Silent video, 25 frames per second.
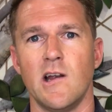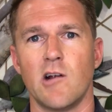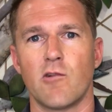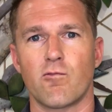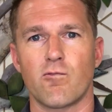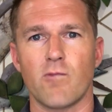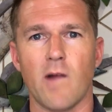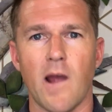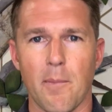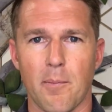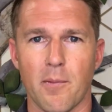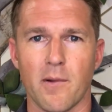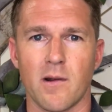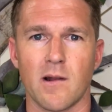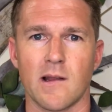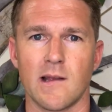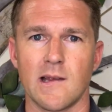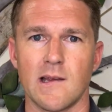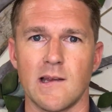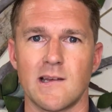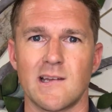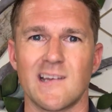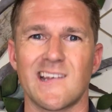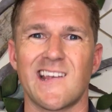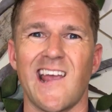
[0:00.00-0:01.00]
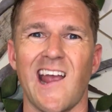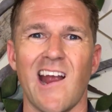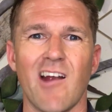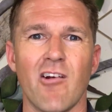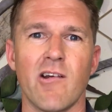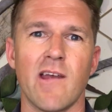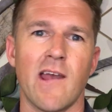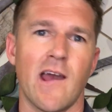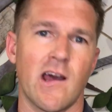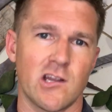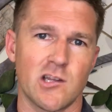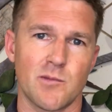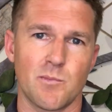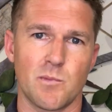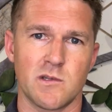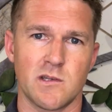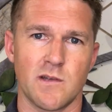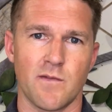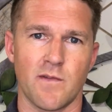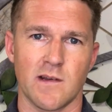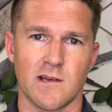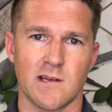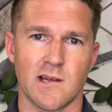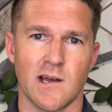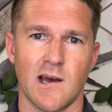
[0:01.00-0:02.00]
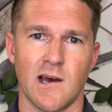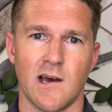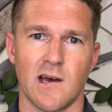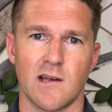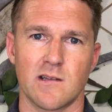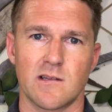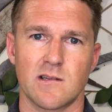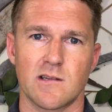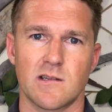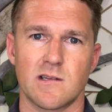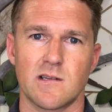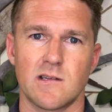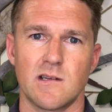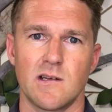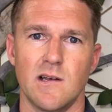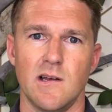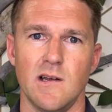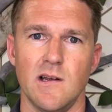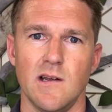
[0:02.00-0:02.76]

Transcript: rapidly to carry out specific tasks.